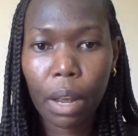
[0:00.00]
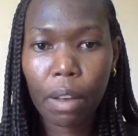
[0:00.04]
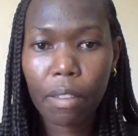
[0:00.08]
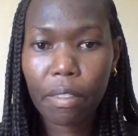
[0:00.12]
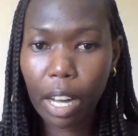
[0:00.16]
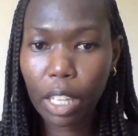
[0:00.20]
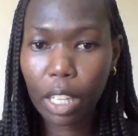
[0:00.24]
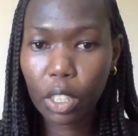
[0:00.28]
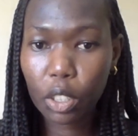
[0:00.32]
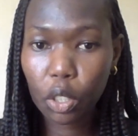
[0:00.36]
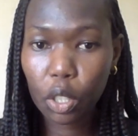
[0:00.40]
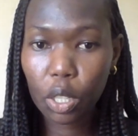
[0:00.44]

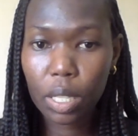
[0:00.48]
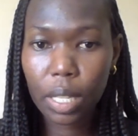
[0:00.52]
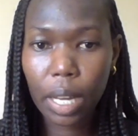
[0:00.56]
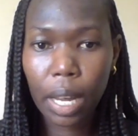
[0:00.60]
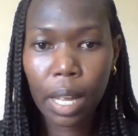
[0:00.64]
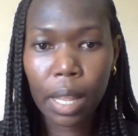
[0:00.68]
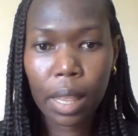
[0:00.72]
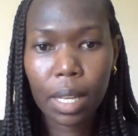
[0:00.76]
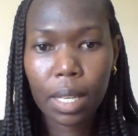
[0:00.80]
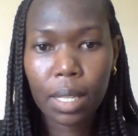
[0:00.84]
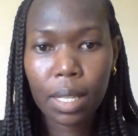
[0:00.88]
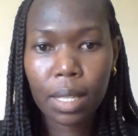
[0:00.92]
functions,
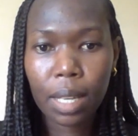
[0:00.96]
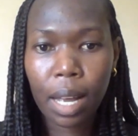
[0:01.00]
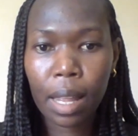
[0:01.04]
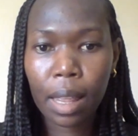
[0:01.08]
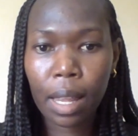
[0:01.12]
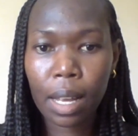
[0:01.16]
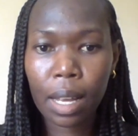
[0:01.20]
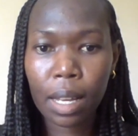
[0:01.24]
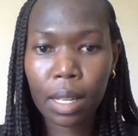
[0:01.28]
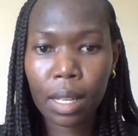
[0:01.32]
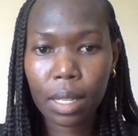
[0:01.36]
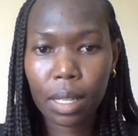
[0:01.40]
and these
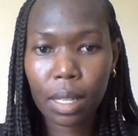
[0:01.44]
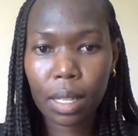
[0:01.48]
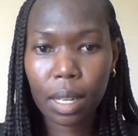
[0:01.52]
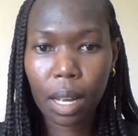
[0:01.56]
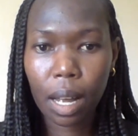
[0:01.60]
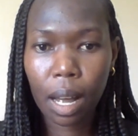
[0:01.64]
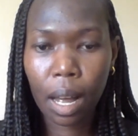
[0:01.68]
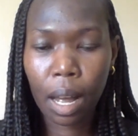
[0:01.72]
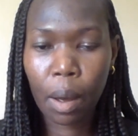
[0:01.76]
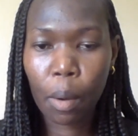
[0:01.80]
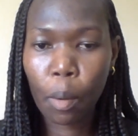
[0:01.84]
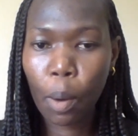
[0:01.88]
other
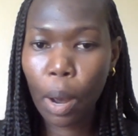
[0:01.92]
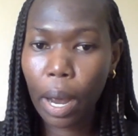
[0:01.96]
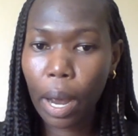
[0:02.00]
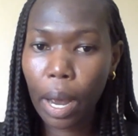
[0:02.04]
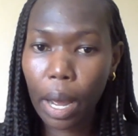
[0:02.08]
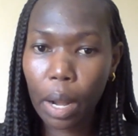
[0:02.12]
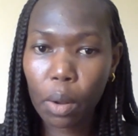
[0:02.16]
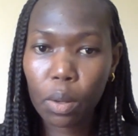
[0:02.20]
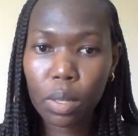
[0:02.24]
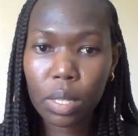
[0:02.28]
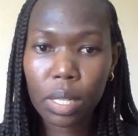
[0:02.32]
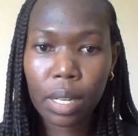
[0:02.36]
worker
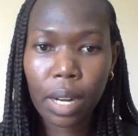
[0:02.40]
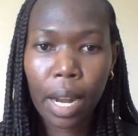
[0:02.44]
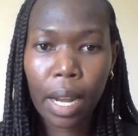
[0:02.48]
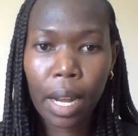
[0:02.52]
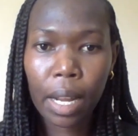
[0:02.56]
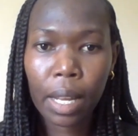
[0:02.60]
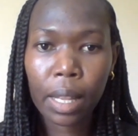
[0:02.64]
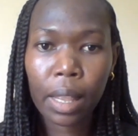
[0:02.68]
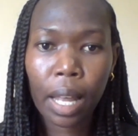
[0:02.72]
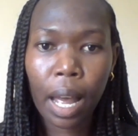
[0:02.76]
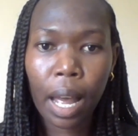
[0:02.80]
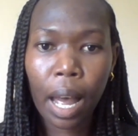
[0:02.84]
nodes
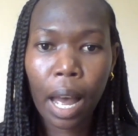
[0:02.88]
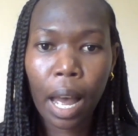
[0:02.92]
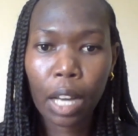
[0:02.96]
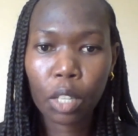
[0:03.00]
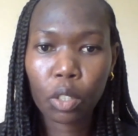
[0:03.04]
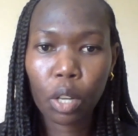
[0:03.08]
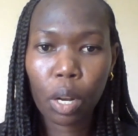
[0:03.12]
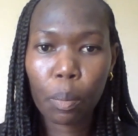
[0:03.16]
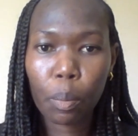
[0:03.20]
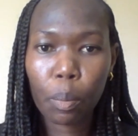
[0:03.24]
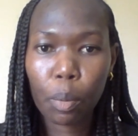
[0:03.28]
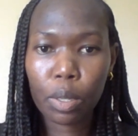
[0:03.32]
running the
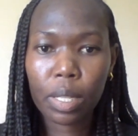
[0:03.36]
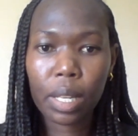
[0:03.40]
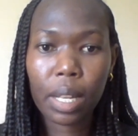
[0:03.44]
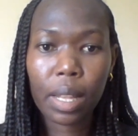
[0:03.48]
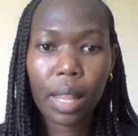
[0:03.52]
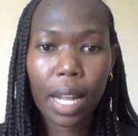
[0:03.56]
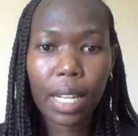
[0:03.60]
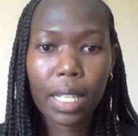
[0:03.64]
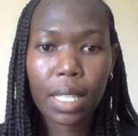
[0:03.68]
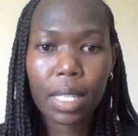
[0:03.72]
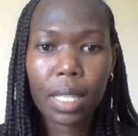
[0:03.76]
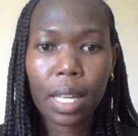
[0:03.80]
actual pod. So
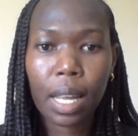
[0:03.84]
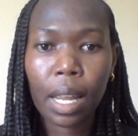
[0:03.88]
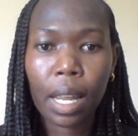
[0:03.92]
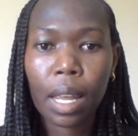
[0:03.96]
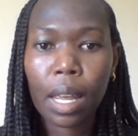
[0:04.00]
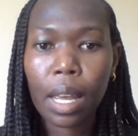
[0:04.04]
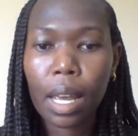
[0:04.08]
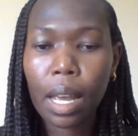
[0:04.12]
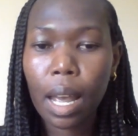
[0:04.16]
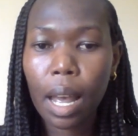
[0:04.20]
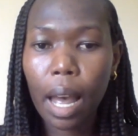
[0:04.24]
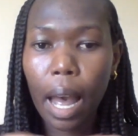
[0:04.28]
that's the
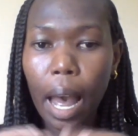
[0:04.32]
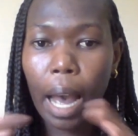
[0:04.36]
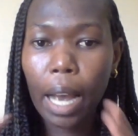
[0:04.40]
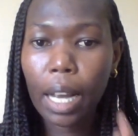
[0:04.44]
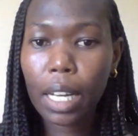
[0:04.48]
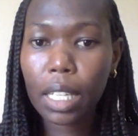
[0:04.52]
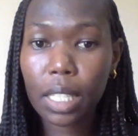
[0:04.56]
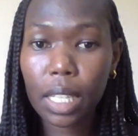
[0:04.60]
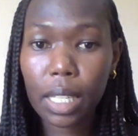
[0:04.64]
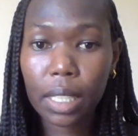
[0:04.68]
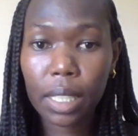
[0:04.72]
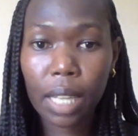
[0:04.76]

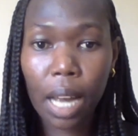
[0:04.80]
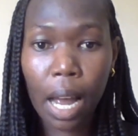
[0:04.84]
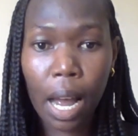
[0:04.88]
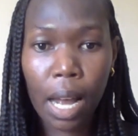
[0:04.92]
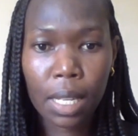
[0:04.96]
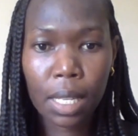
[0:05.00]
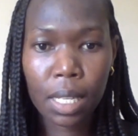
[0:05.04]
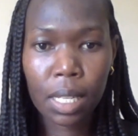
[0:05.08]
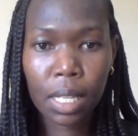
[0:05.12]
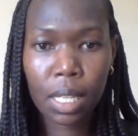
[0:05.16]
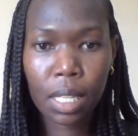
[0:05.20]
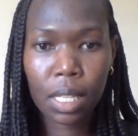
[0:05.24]
architecture
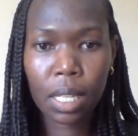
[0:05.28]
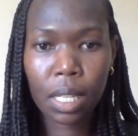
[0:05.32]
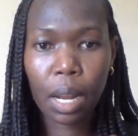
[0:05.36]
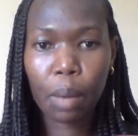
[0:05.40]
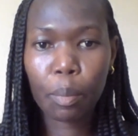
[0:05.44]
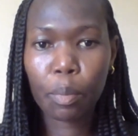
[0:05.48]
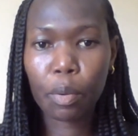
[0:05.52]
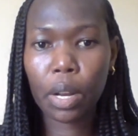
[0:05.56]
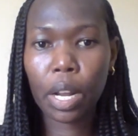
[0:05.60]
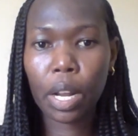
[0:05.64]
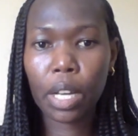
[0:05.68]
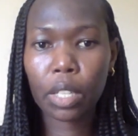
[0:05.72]
as it is in a
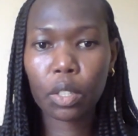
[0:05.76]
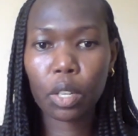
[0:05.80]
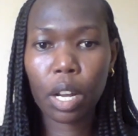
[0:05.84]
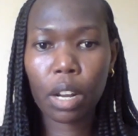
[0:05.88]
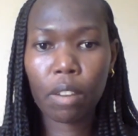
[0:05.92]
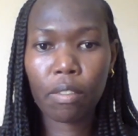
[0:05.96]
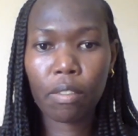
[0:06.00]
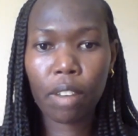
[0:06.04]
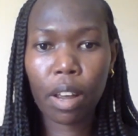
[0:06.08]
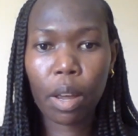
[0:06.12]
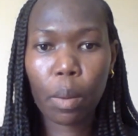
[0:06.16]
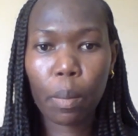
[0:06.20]
production
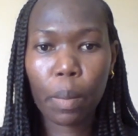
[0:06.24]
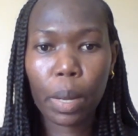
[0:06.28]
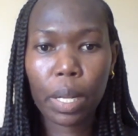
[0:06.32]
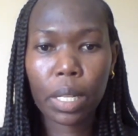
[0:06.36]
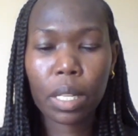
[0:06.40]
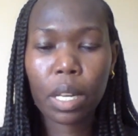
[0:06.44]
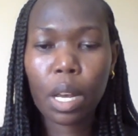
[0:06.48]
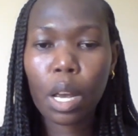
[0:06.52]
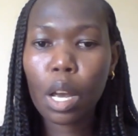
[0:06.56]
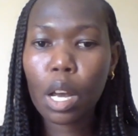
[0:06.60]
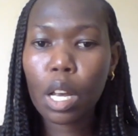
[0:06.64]
environment.